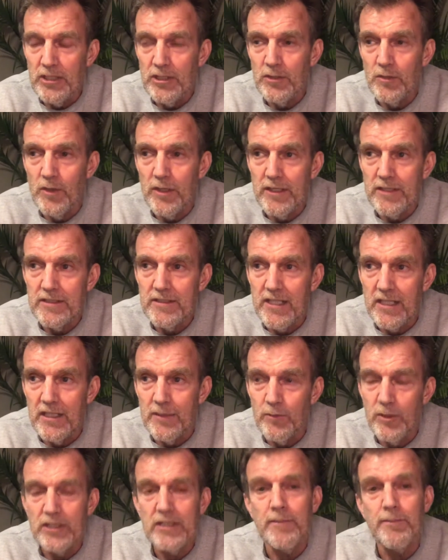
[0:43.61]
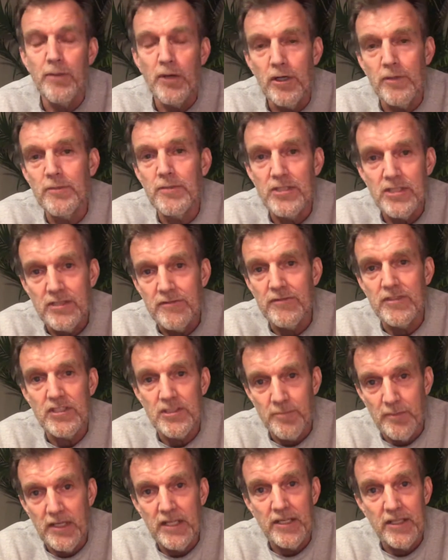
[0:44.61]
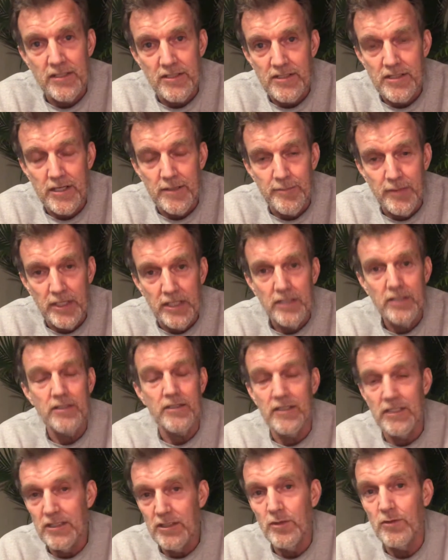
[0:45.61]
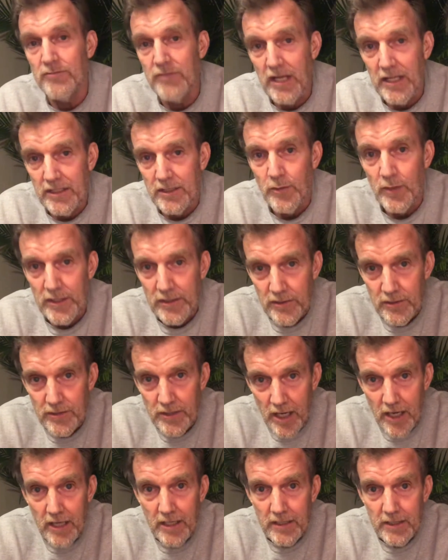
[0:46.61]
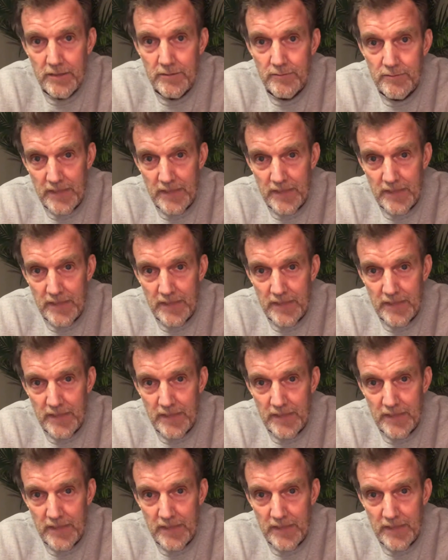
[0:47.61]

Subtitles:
you want to tell them what the purpose of this meeting is going to be. You need to evaluate their dog.